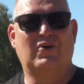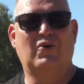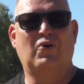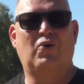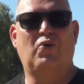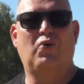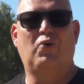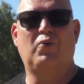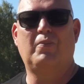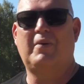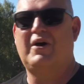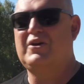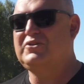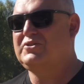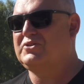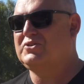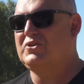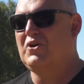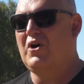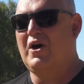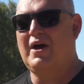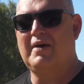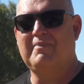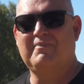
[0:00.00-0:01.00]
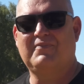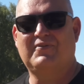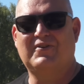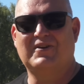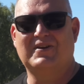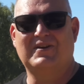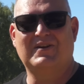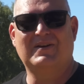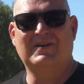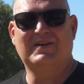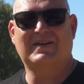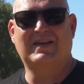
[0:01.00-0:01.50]
almost time
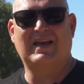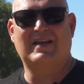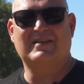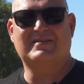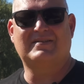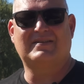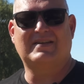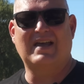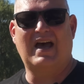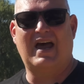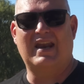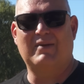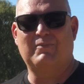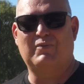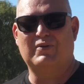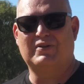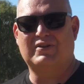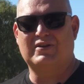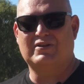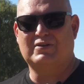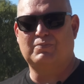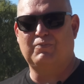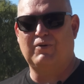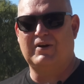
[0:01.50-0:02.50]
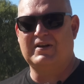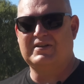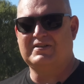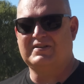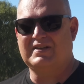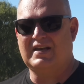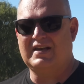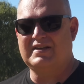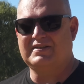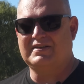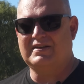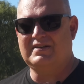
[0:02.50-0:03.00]
to get started with the spring
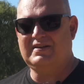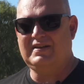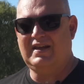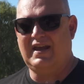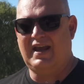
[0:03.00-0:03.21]
season.